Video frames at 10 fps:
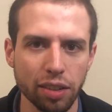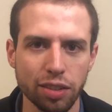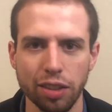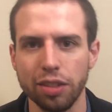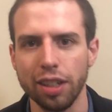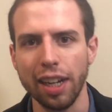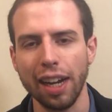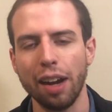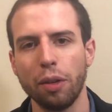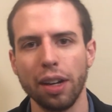So today
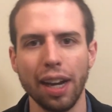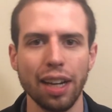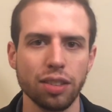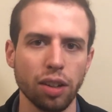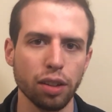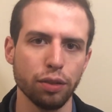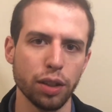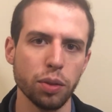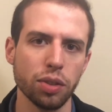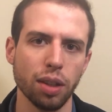I want to ask all of
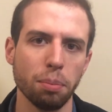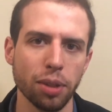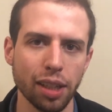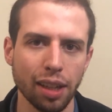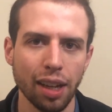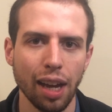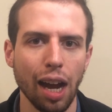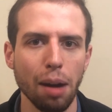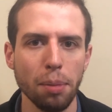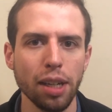you something.
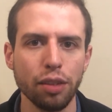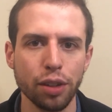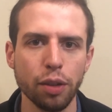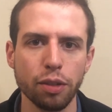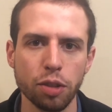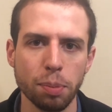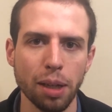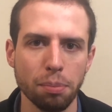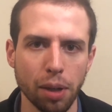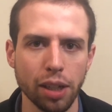How many of you have
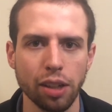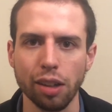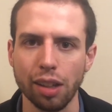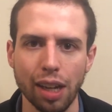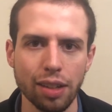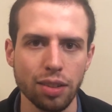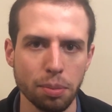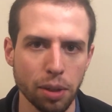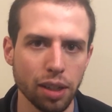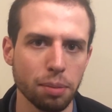spent money online
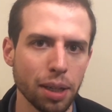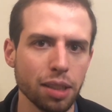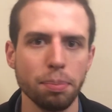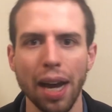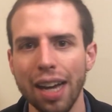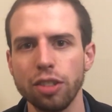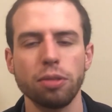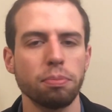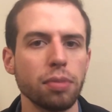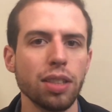somewhere in about the past,
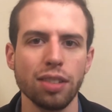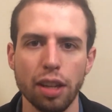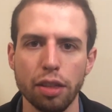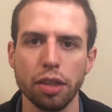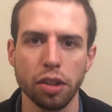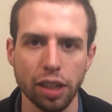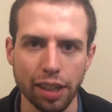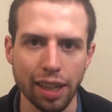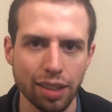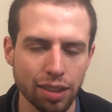let's say 30
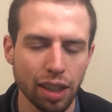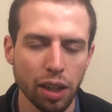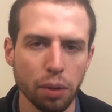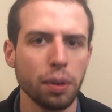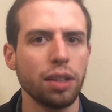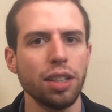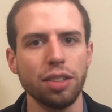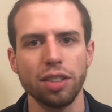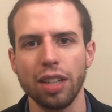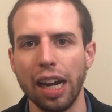days? We did
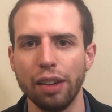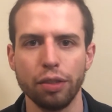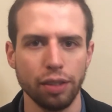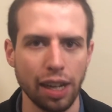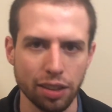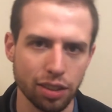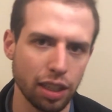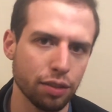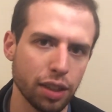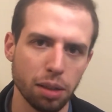just have
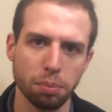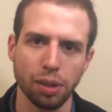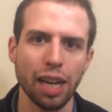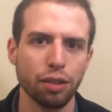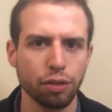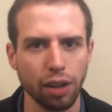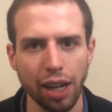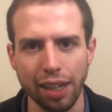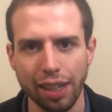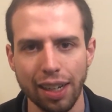Thanksgiving, Black
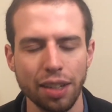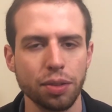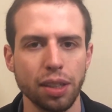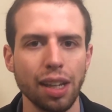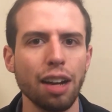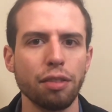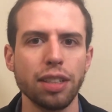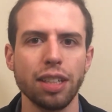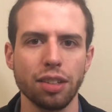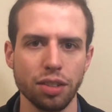Friday, actually a lot of
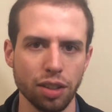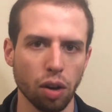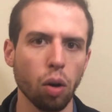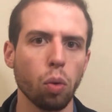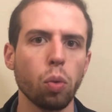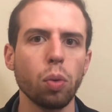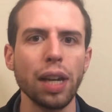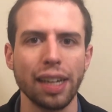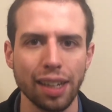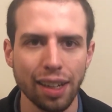retailers did a whole
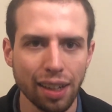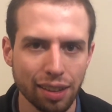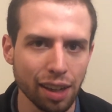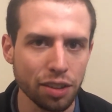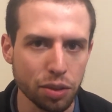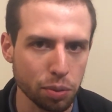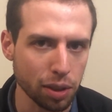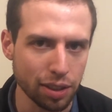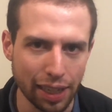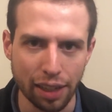week, not just one
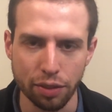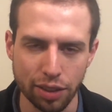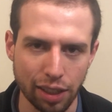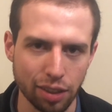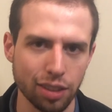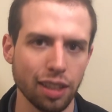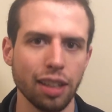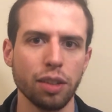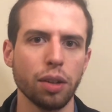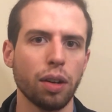day of sales. And then
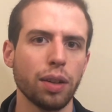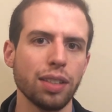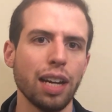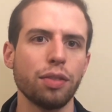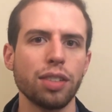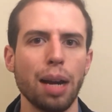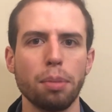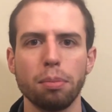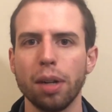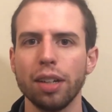you always have Cyber
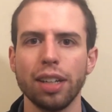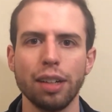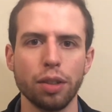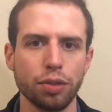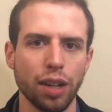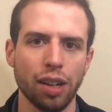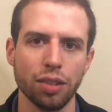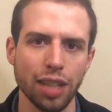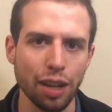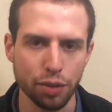Monday, which follows
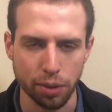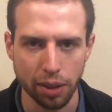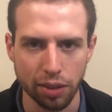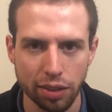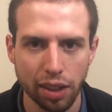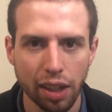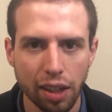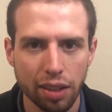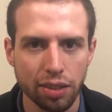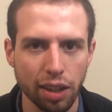afterwards.
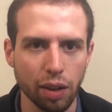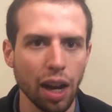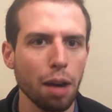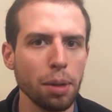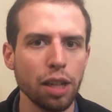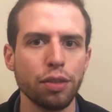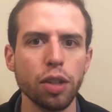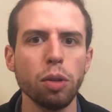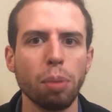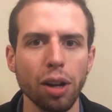So how many of
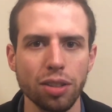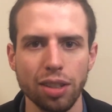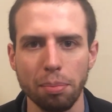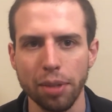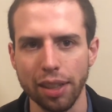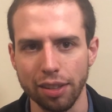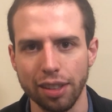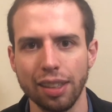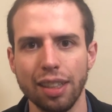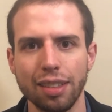you bought something during
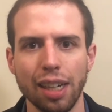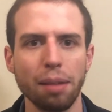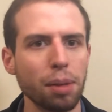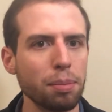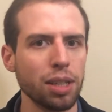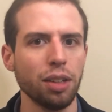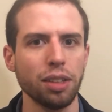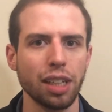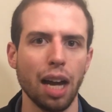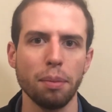that time? Let me know in the
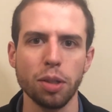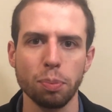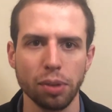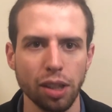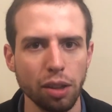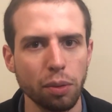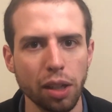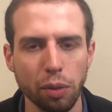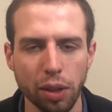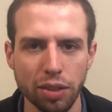comments below what
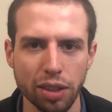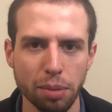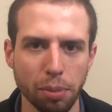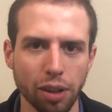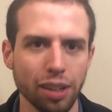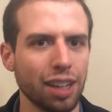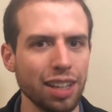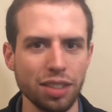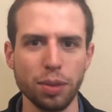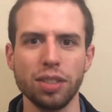it was that you bought.
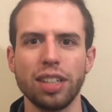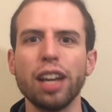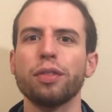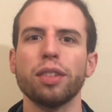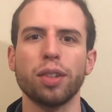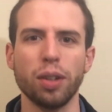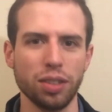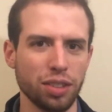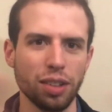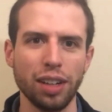Unless it was a gift, of course.
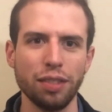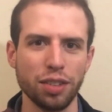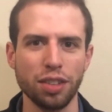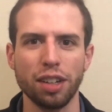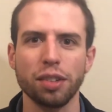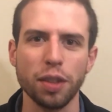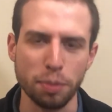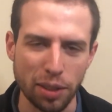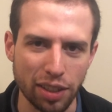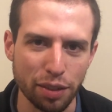You don't have to share a
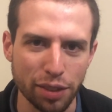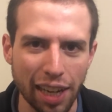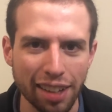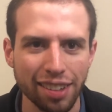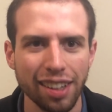Christmas gift yet.